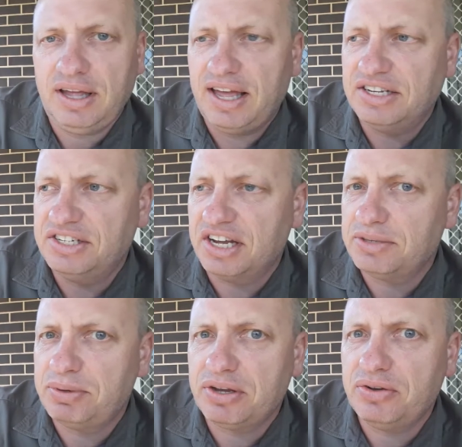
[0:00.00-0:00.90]
And
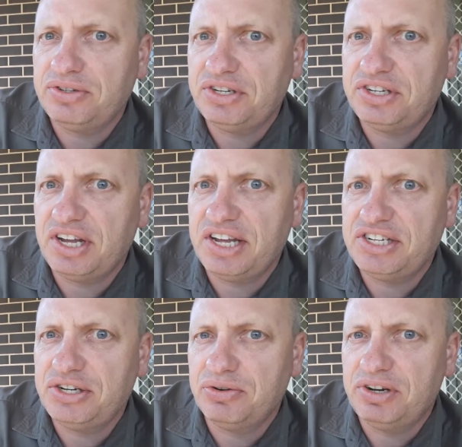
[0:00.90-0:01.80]
just because you
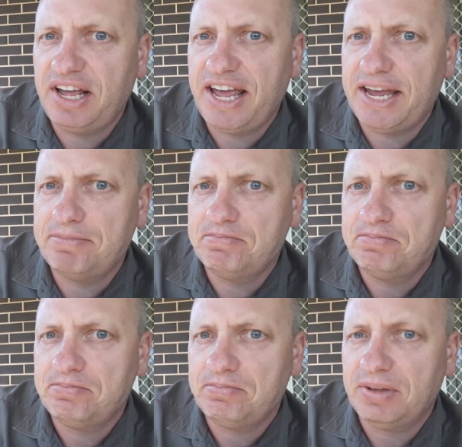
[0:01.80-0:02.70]
change your name,
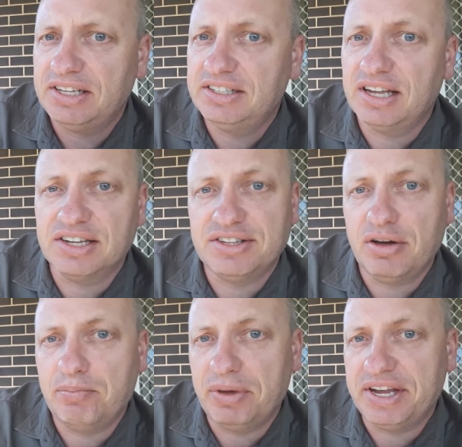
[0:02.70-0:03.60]
it does
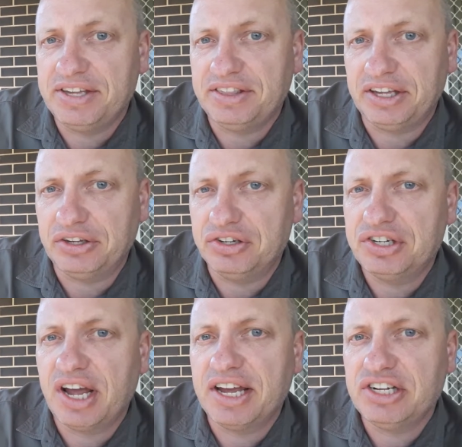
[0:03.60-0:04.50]
not mean that you
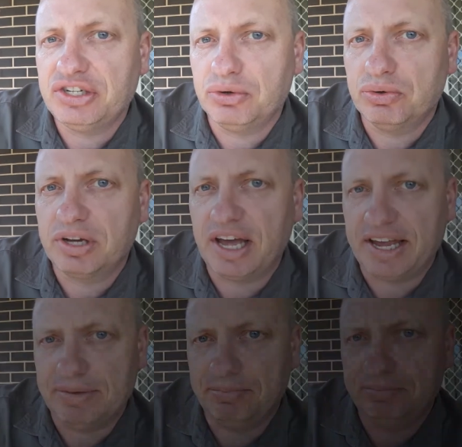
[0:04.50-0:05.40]
change your game.